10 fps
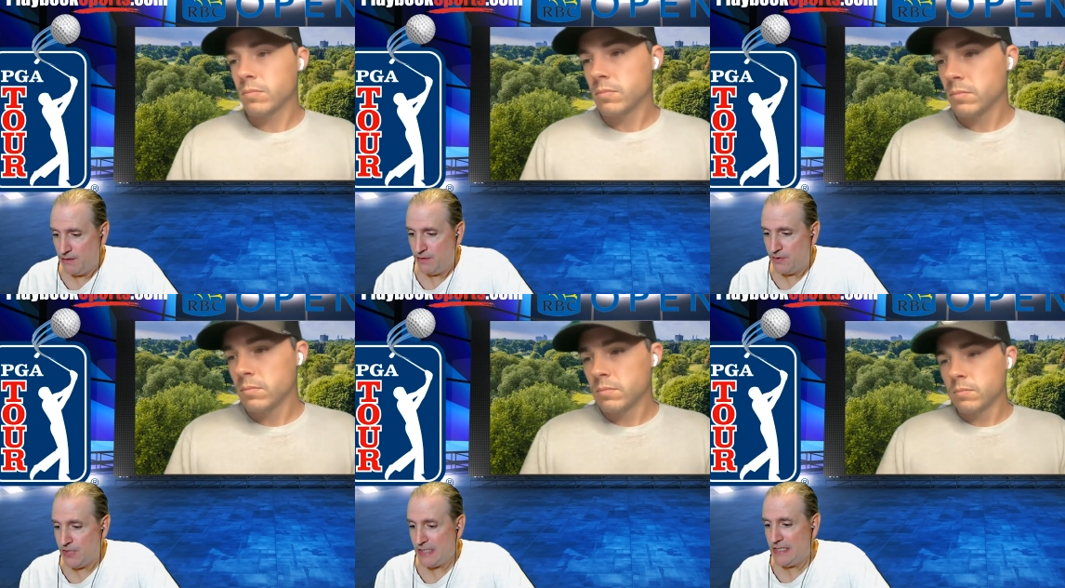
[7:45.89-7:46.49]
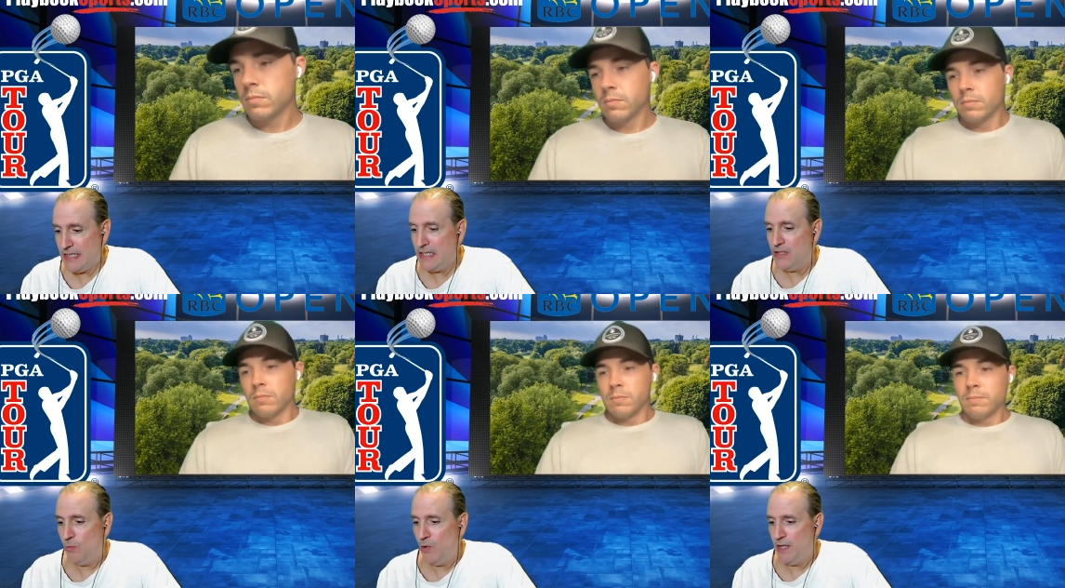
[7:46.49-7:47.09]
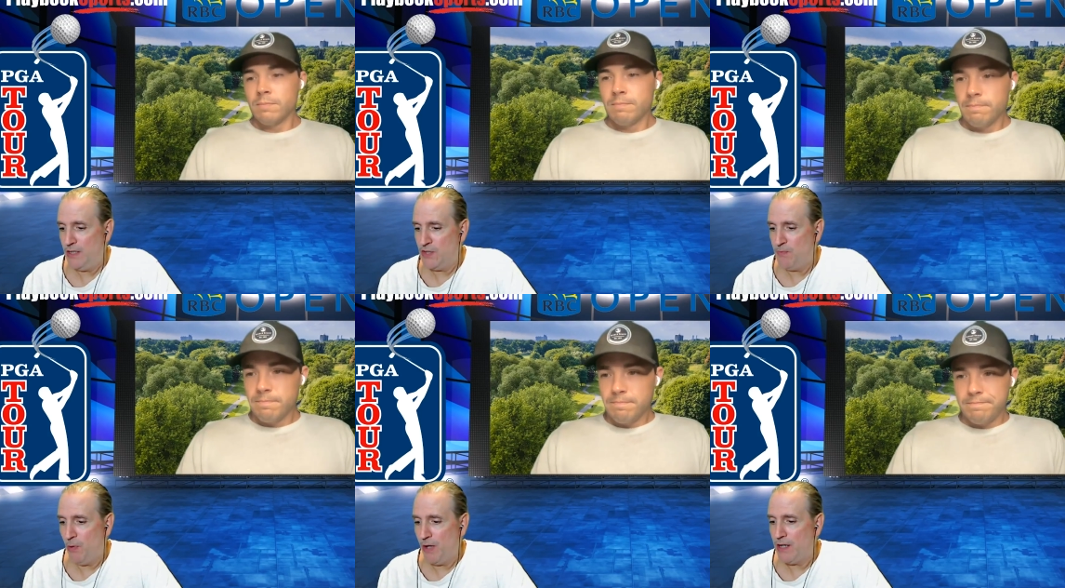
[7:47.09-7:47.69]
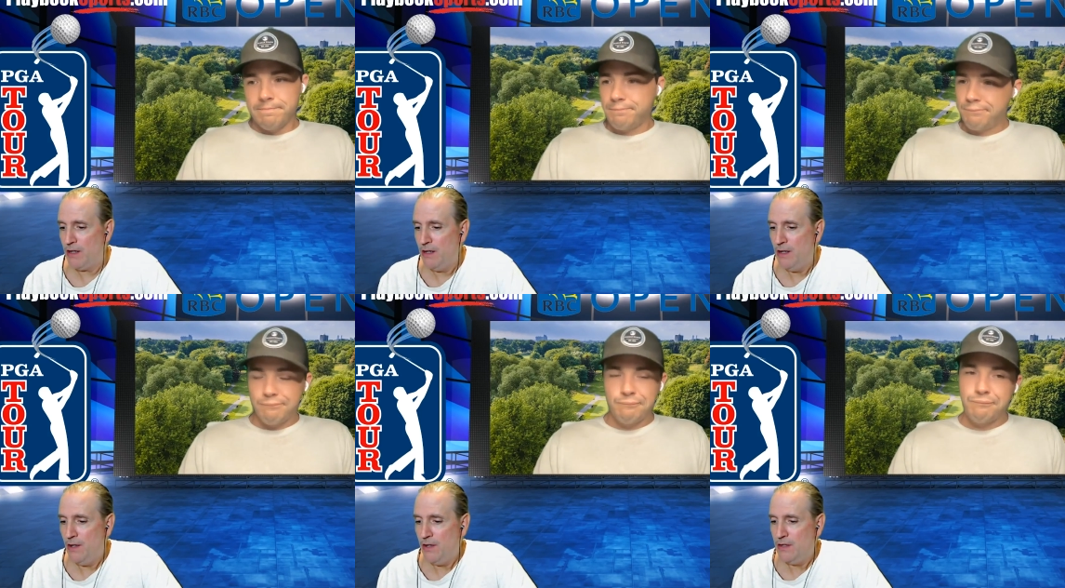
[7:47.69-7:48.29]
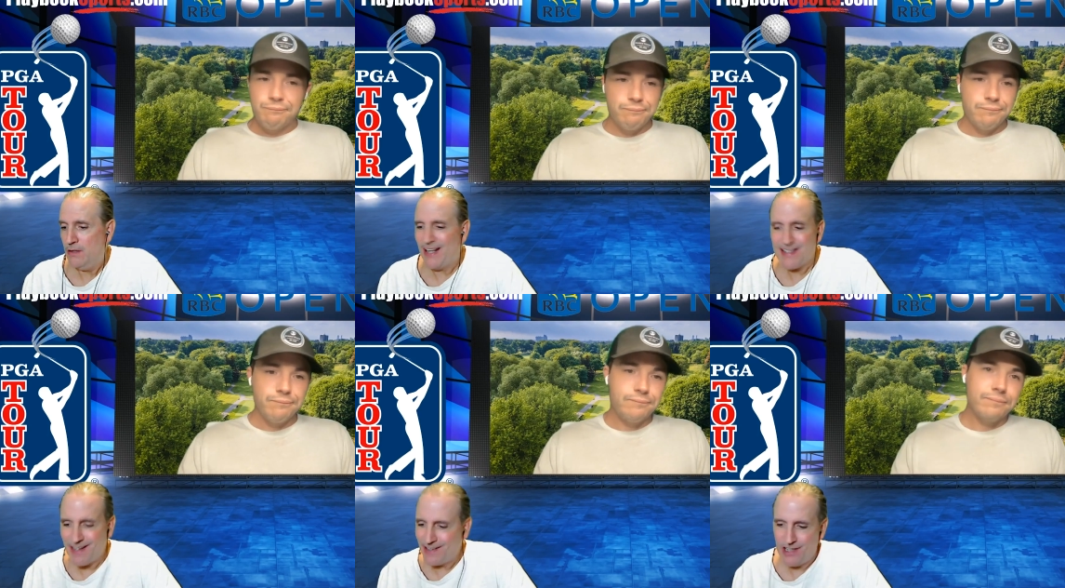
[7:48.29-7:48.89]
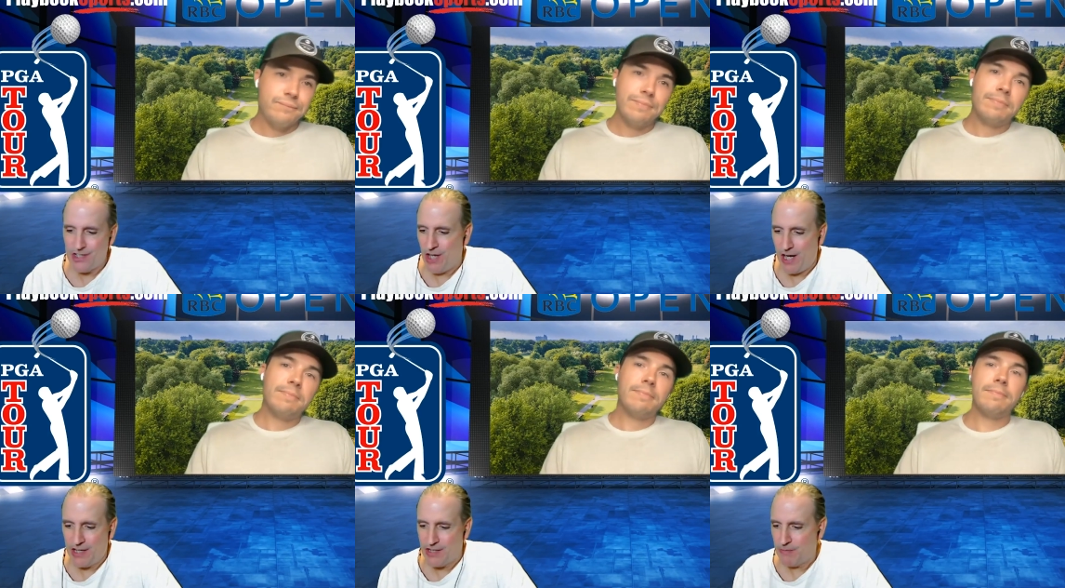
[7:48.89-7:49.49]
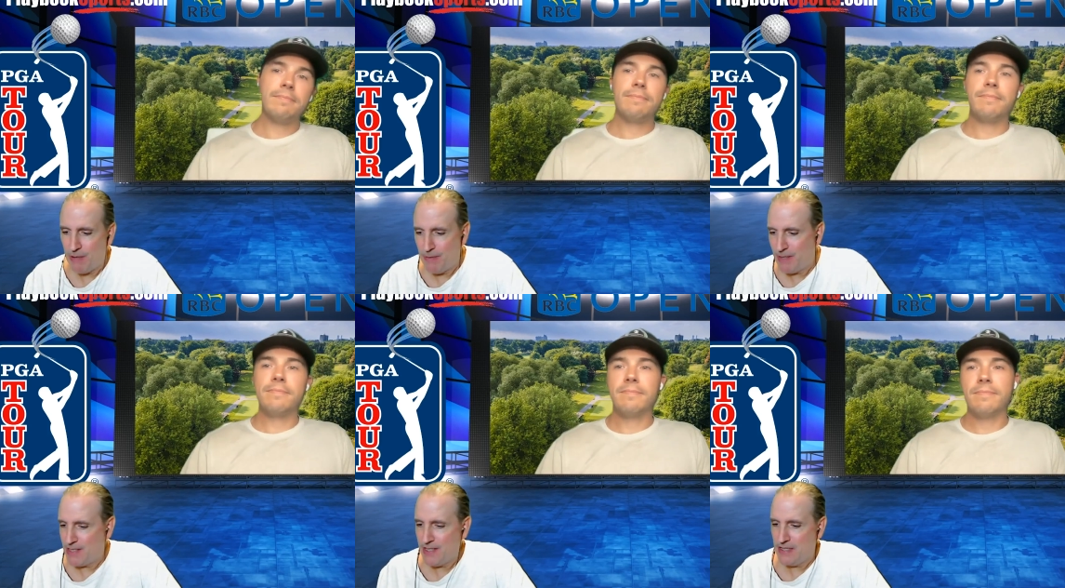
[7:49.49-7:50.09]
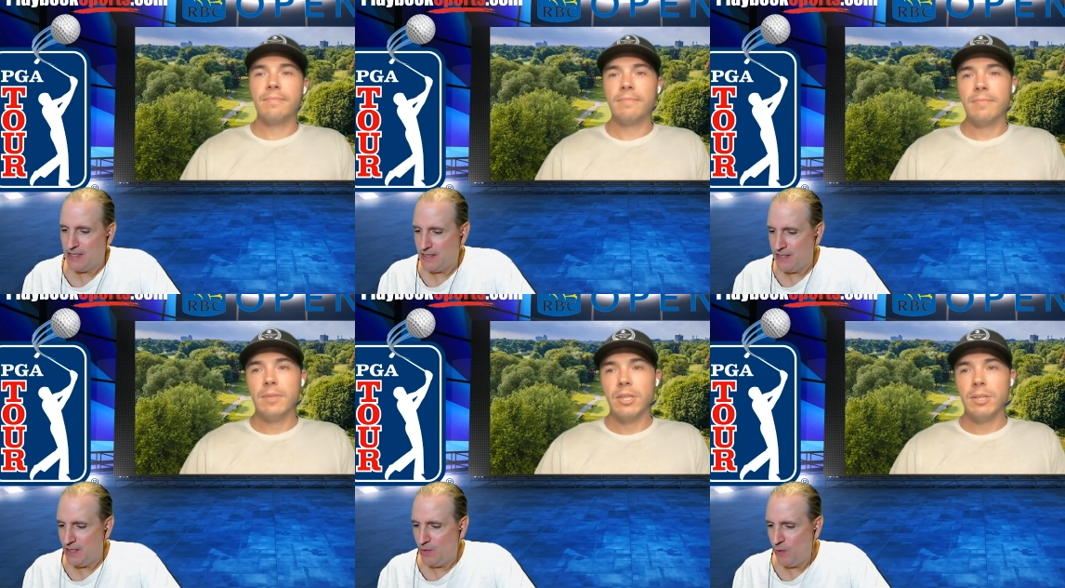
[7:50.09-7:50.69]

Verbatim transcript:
Speaker 1: 16 to 1 at this point that's not going to change it's probably going to stay 16 to yeah.